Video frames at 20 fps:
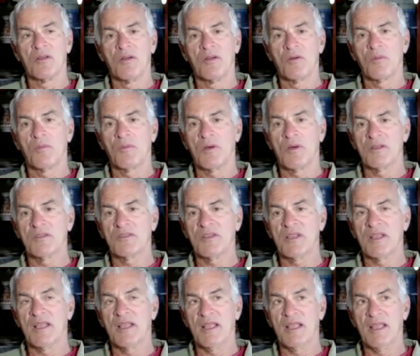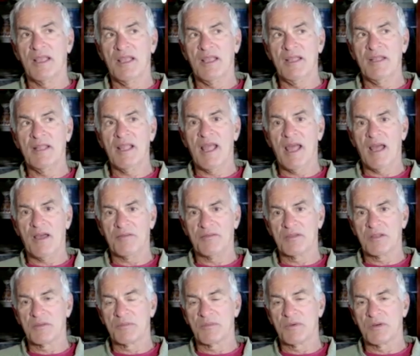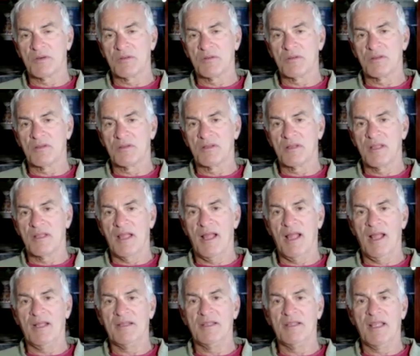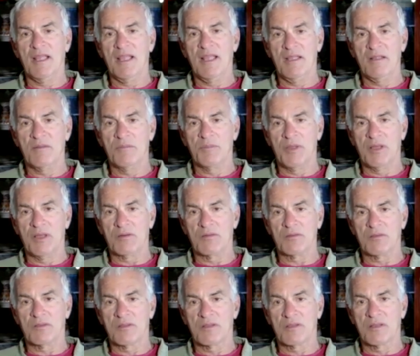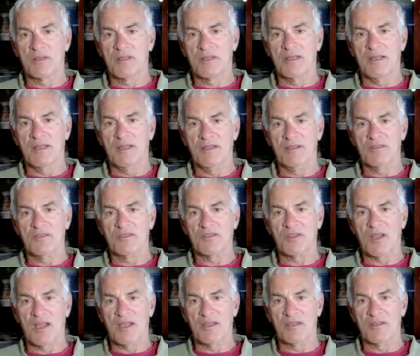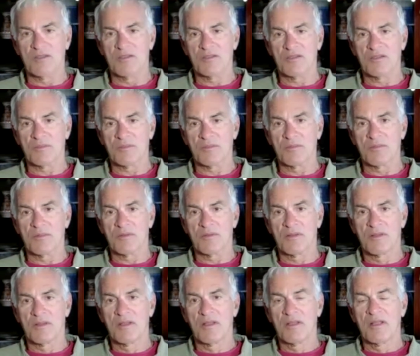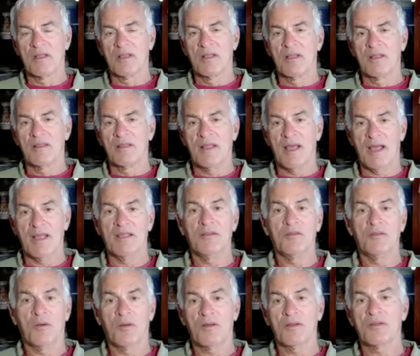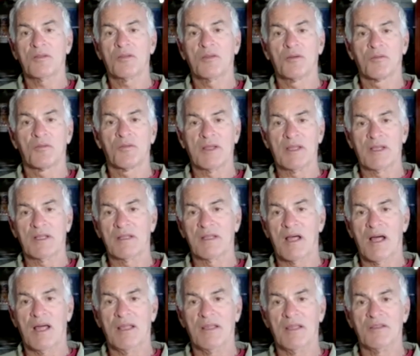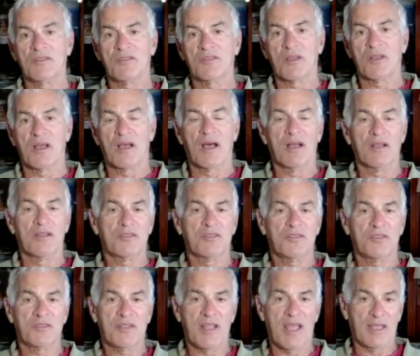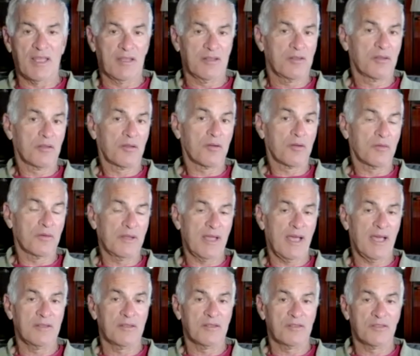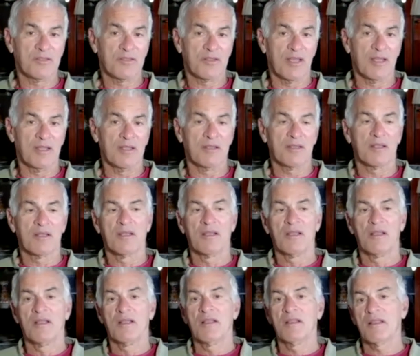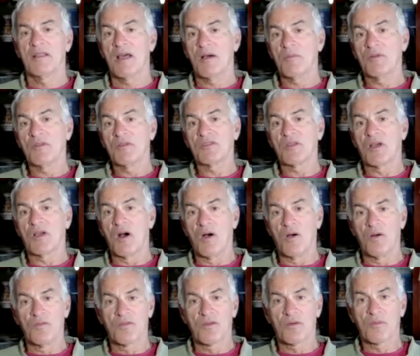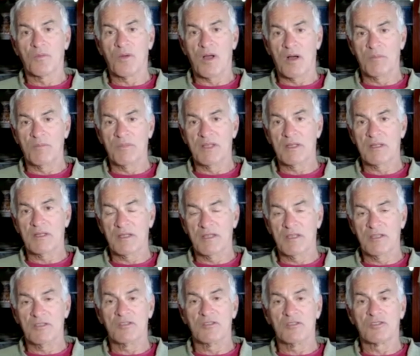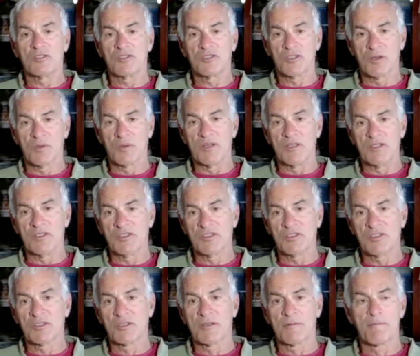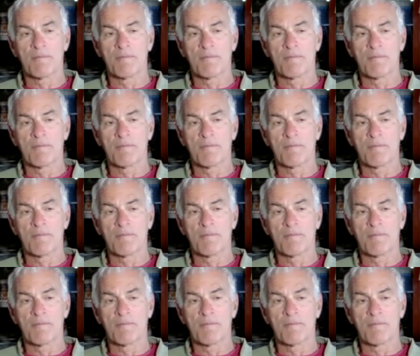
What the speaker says: was inevitable and inbuilt in Zionism. That in order to realize a state, create a state that was overwhelmingly Jewish